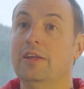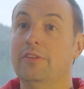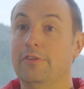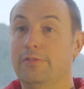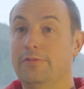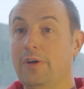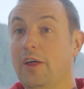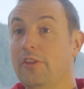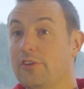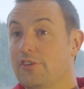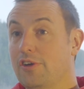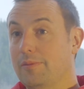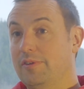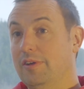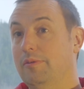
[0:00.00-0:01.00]
The other
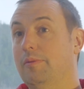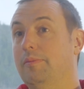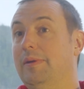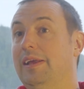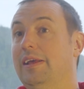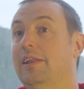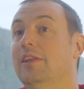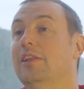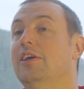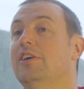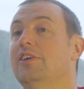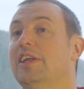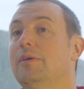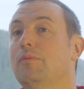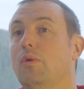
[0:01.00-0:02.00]
top tip would be
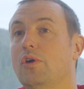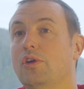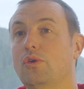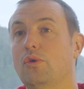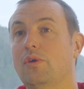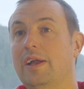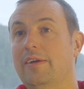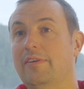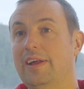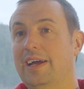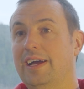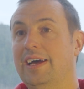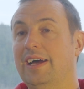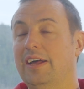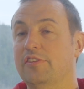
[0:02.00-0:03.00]
learning what your area
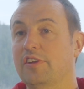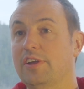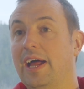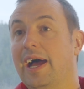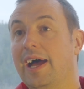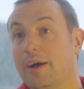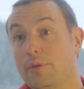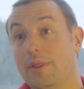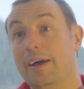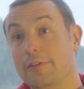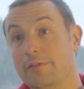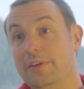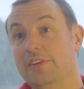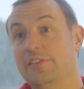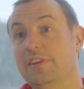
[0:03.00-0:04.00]
has and how that
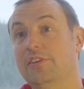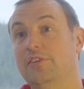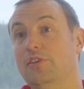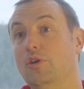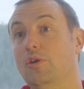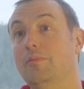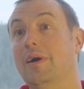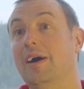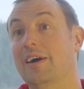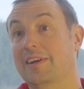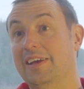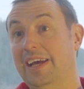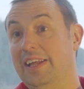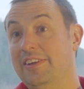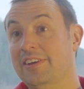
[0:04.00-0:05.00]
fits into your
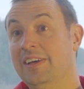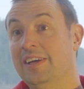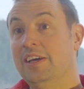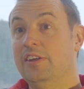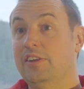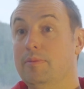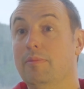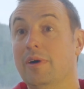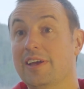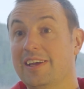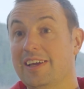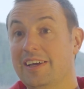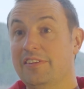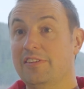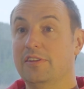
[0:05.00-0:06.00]
market. So in my
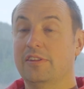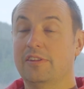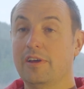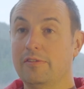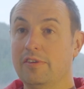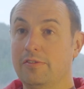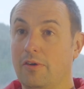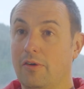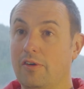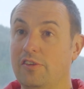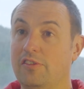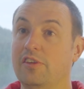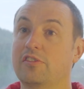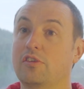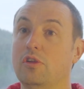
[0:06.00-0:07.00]
case, Dyfi
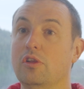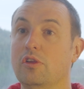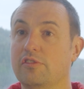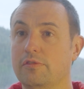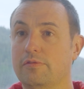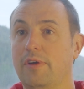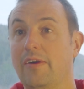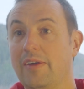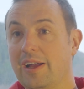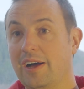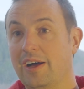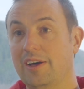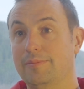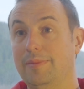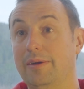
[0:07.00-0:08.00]
Forest has got lots of very
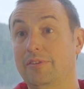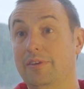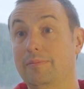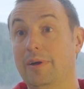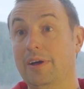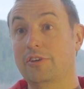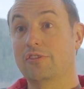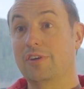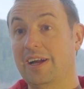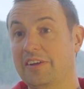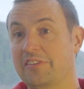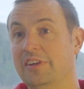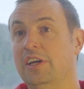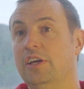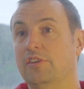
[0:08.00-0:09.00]
hard mountain bike
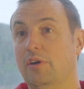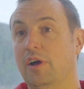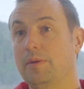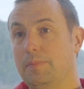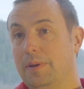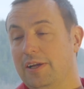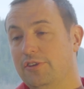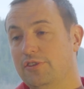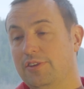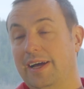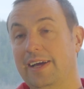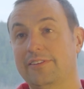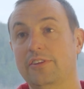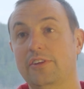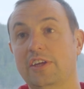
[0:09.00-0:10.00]
tracks. So I pitch
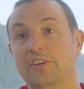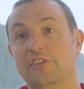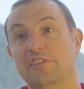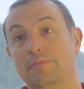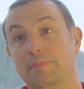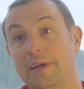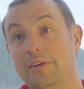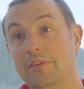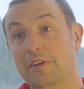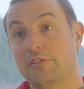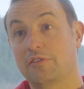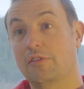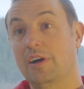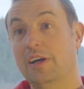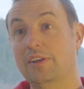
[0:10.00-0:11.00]
that at the
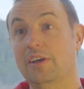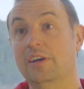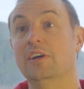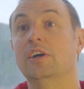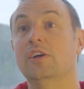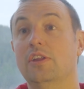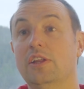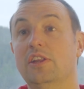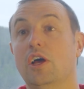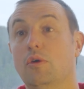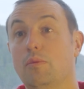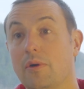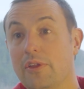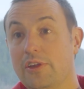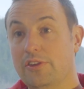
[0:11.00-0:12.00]
experienced rider. They know
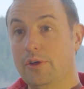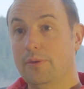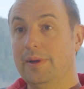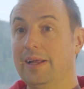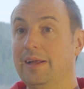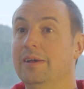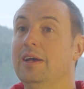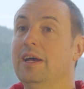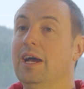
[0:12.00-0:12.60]
what they're doing,